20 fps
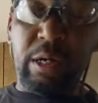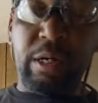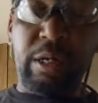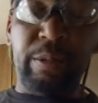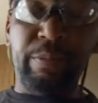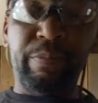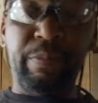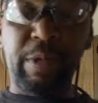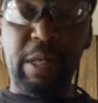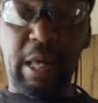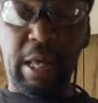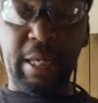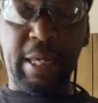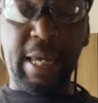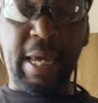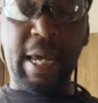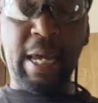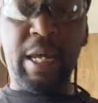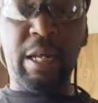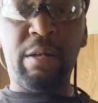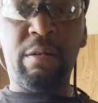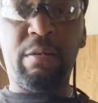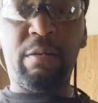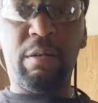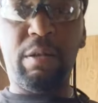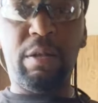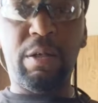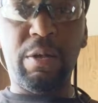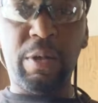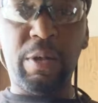Again,
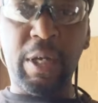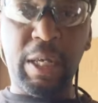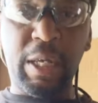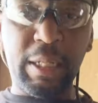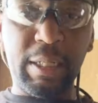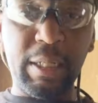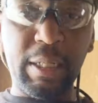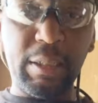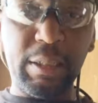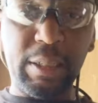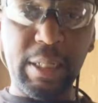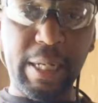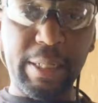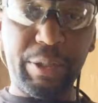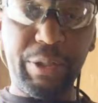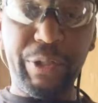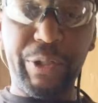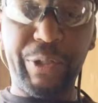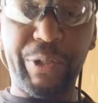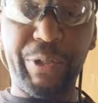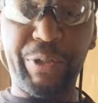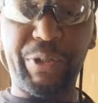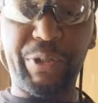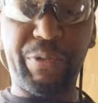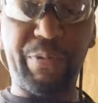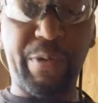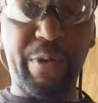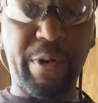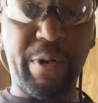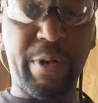you can get these testers
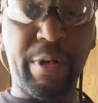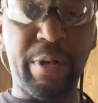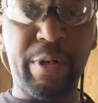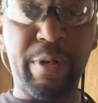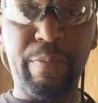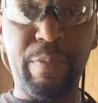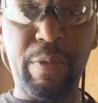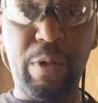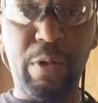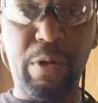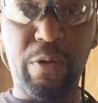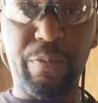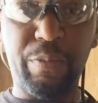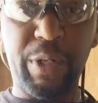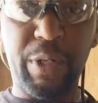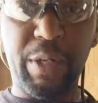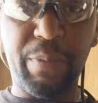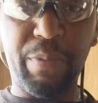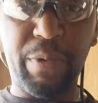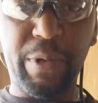from Home Depot.